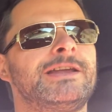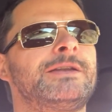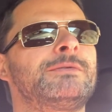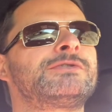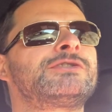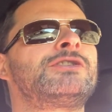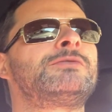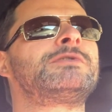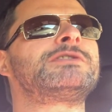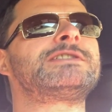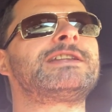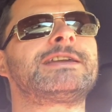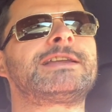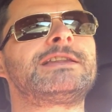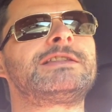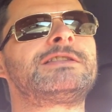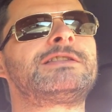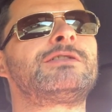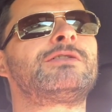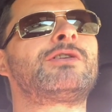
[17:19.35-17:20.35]
It was almost
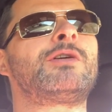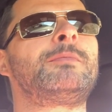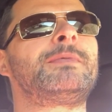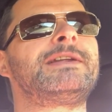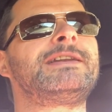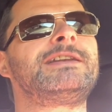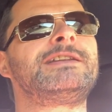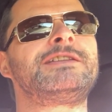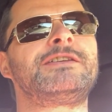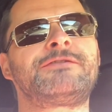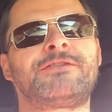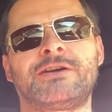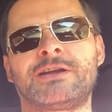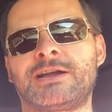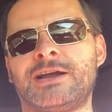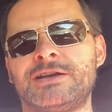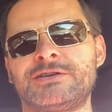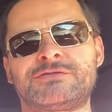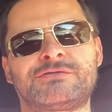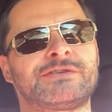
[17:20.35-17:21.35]
like a completely
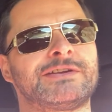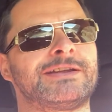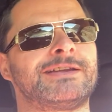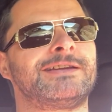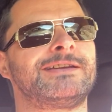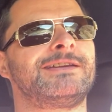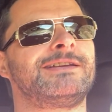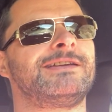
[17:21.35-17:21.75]
different country.